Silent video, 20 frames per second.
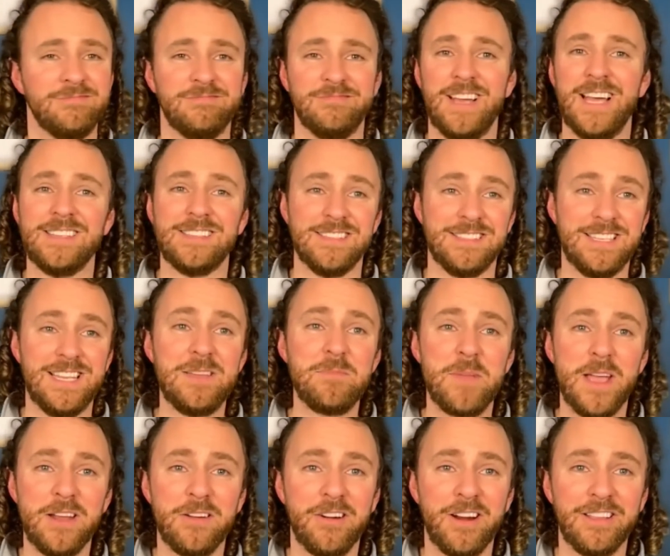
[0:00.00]
That's a
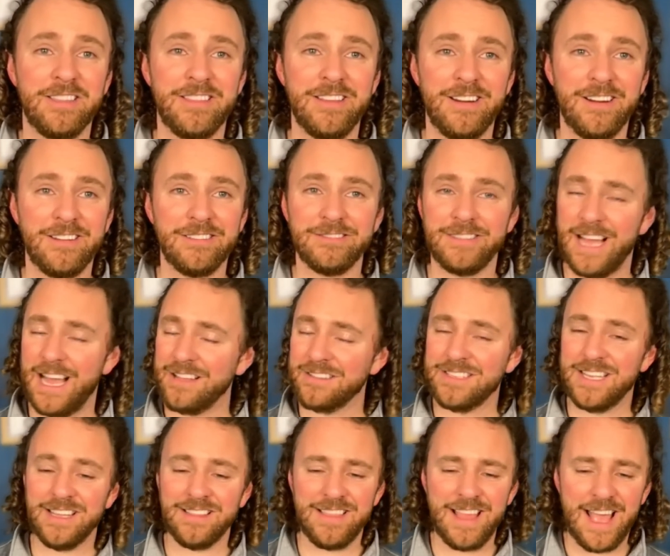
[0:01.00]
teammate right there. I'll
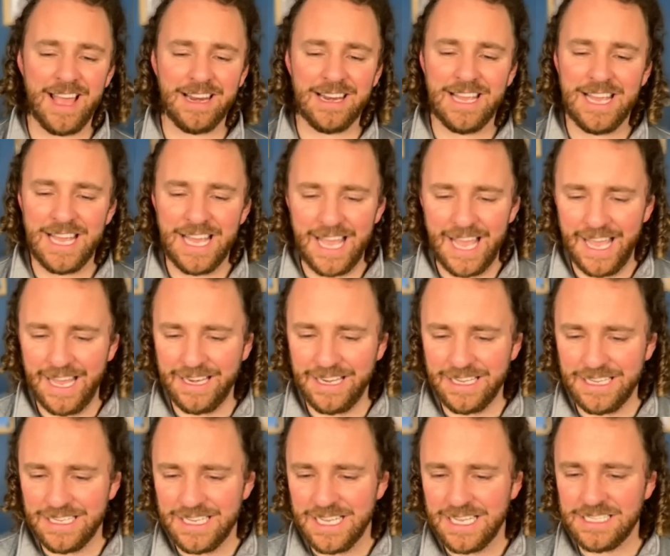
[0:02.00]
take that
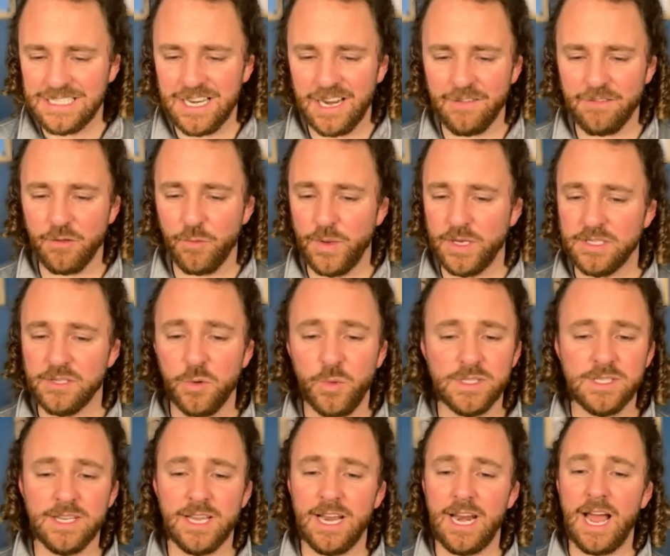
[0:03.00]
any day of the week. So
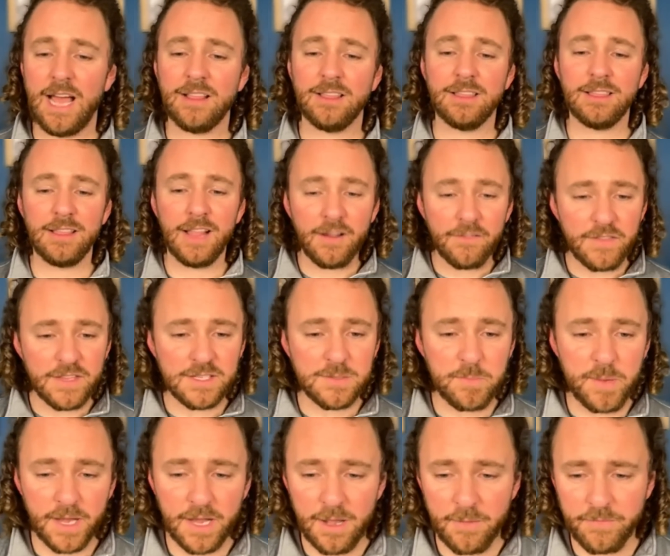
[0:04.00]
once again, I love this
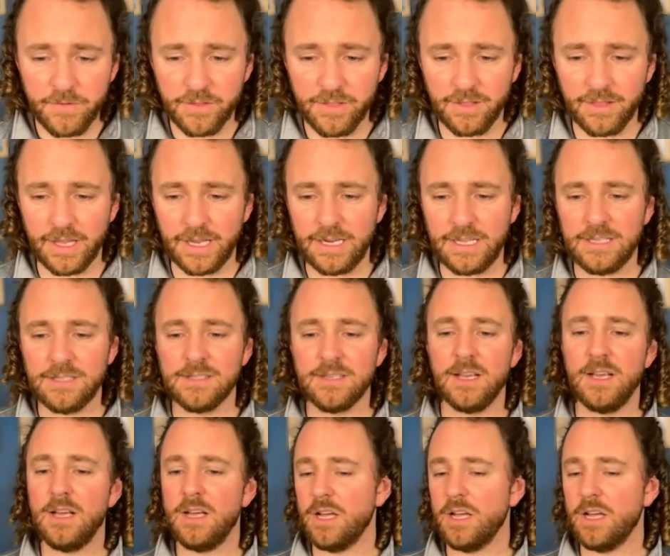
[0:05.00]
pickup for the ladies.